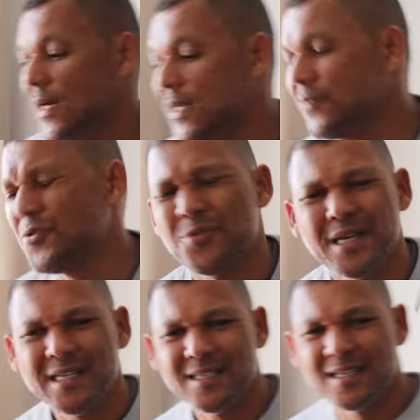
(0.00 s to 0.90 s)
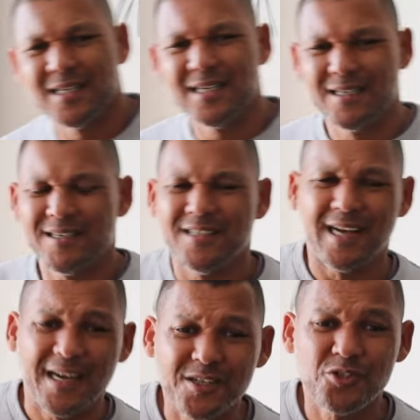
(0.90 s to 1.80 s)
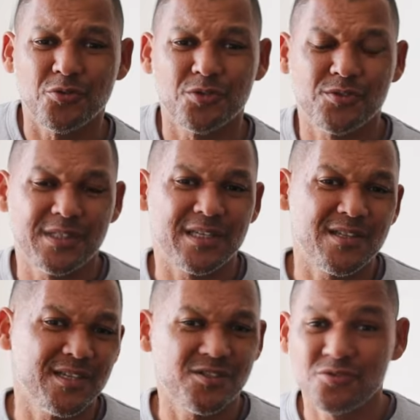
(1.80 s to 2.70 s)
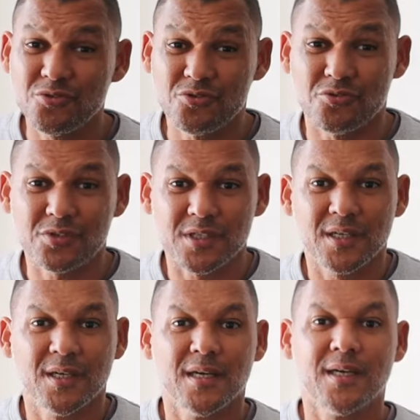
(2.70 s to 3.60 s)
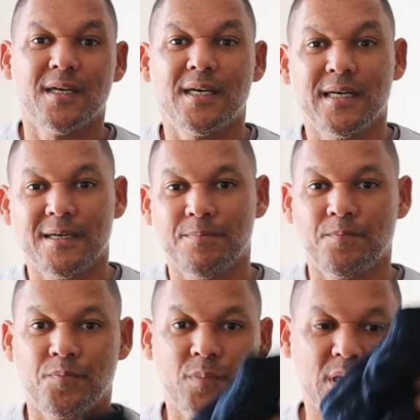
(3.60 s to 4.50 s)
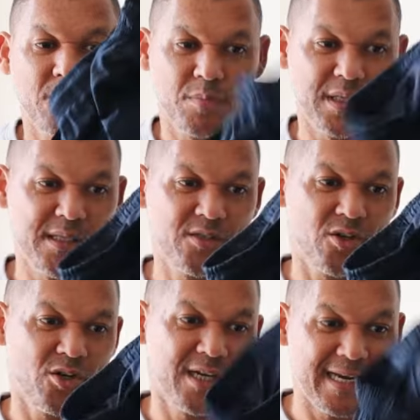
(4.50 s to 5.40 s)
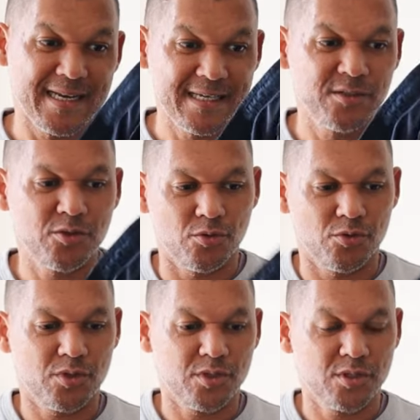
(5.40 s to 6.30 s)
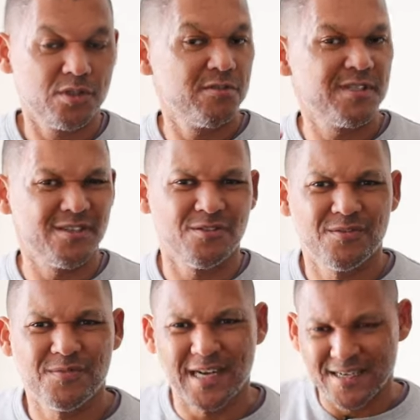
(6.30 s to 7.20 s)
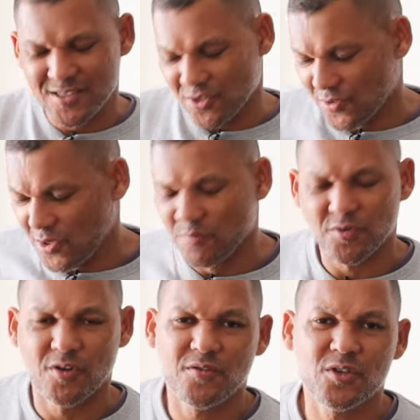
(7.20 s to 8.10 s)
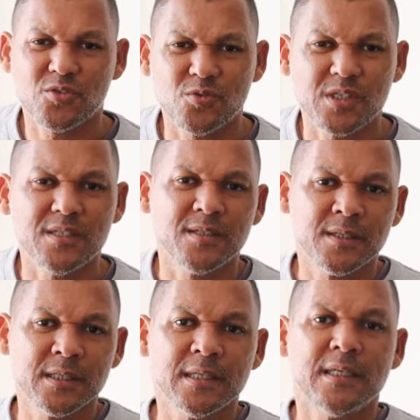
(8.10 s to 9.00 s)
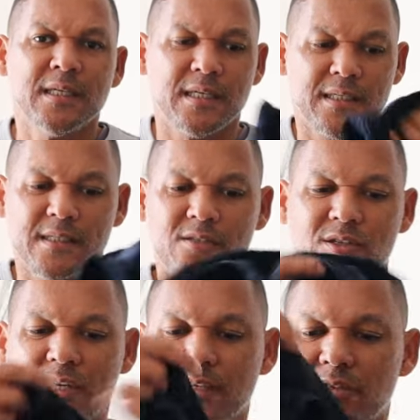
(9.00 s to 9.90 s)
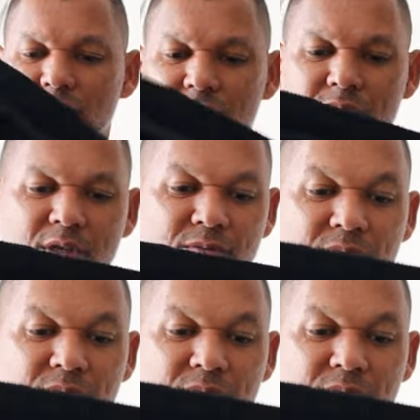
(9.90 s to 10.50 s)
if you're wearing a runner shorts, which I think is too short. But these are running shorts. So the runners are far shorter, and these are running shorts. So